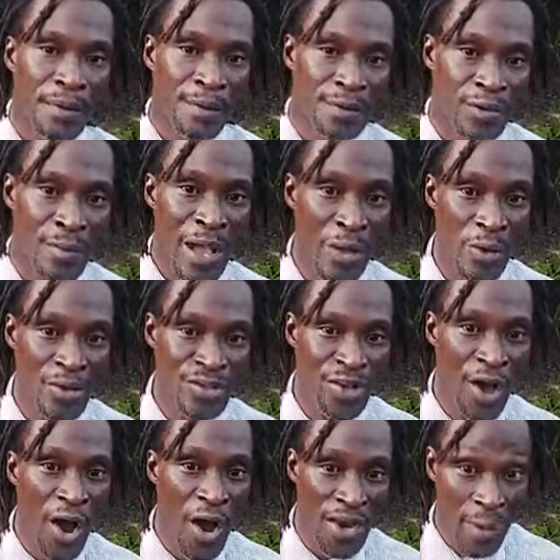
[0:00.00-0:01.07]
So man go say,
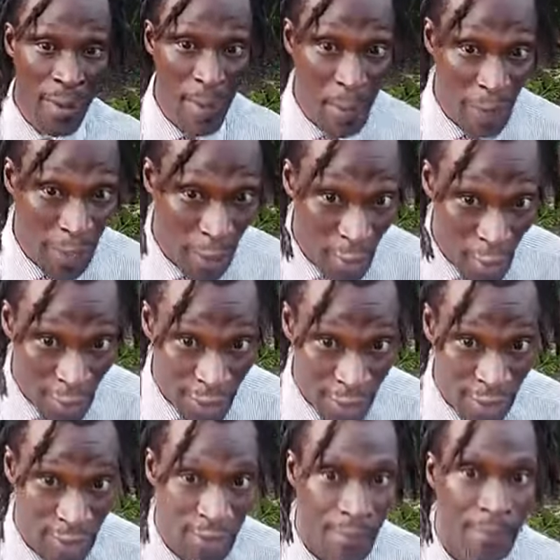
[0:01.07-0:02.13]
oh, now we people that don't
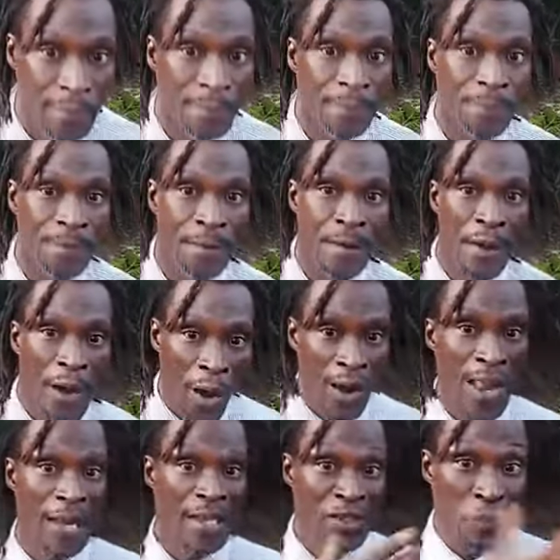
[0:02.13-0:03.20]
kill. Oh,
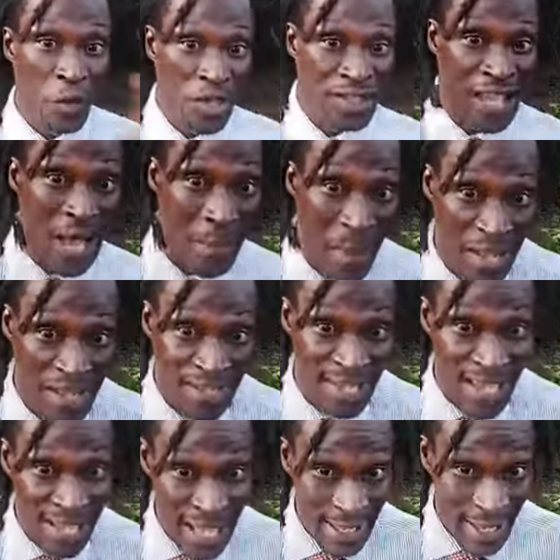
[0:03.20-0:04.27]
now this political party
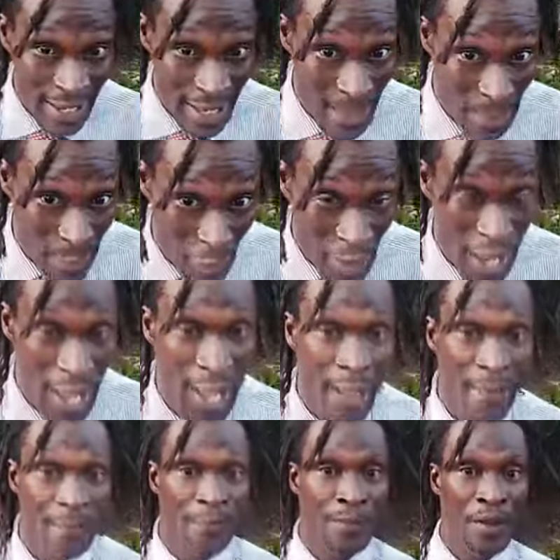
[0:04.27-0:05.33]
now can kill them people there.
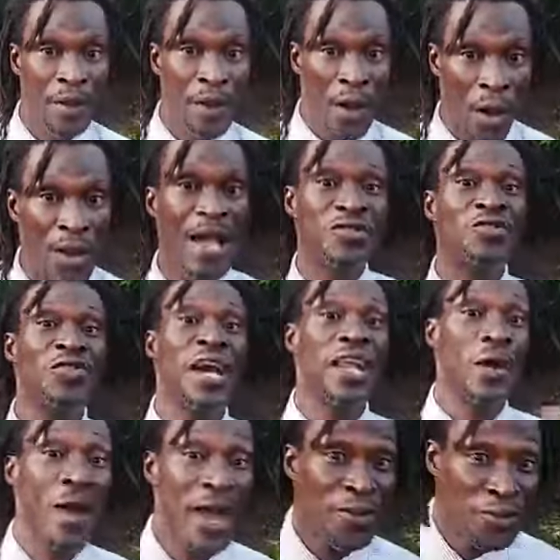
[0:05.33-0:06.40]
Oh, now sooner
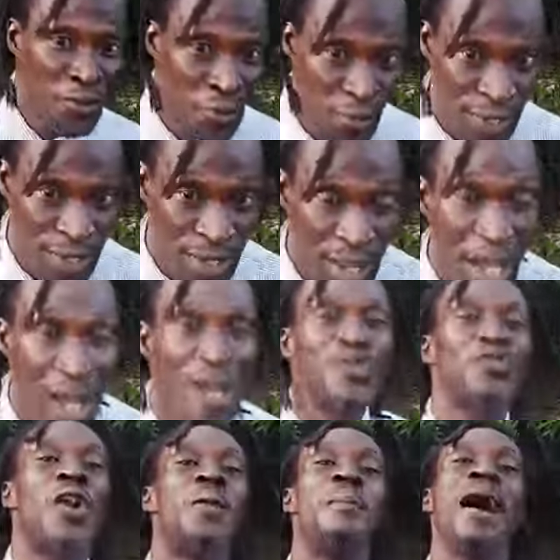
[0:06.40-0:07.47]
they want do it.
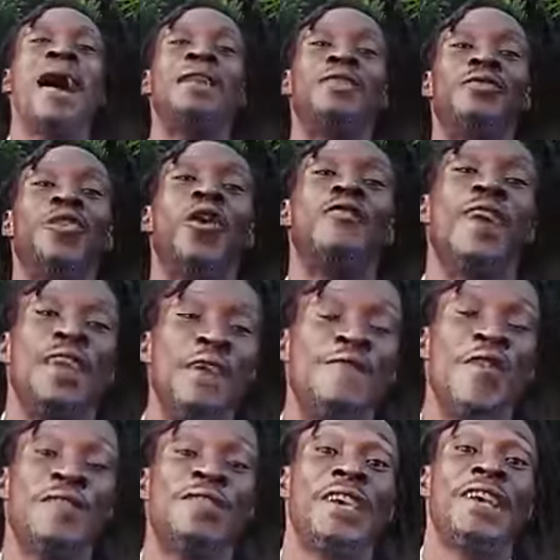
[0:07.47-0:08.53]
Some man go ready
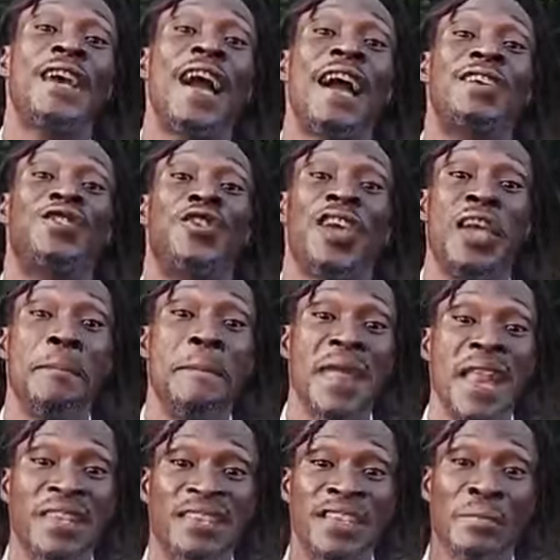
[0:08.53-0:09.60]
for take action
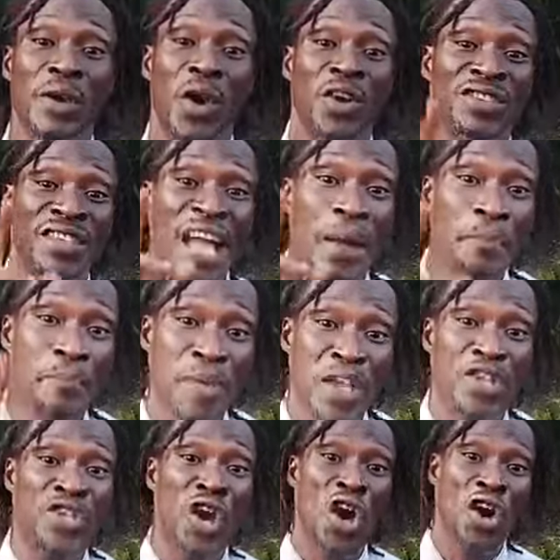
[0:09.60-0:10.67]
immediately because that
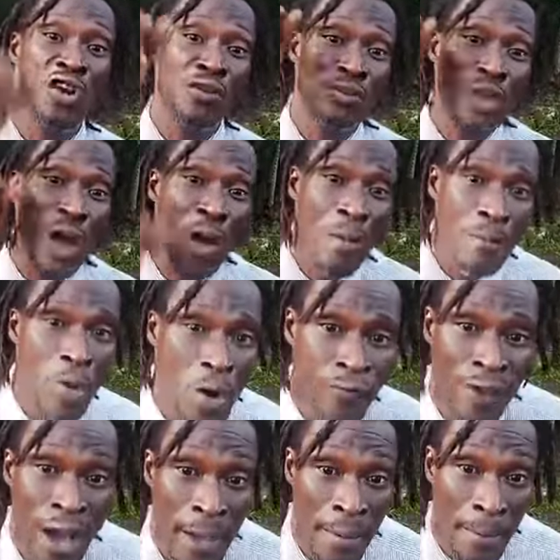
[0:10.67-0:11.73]
picture don't move
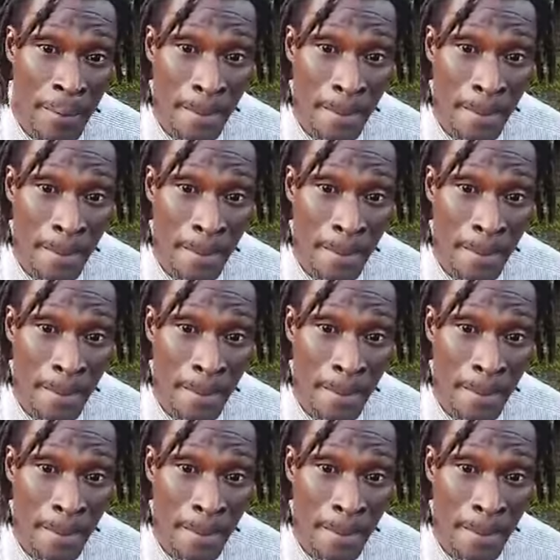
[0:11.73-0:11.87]
them.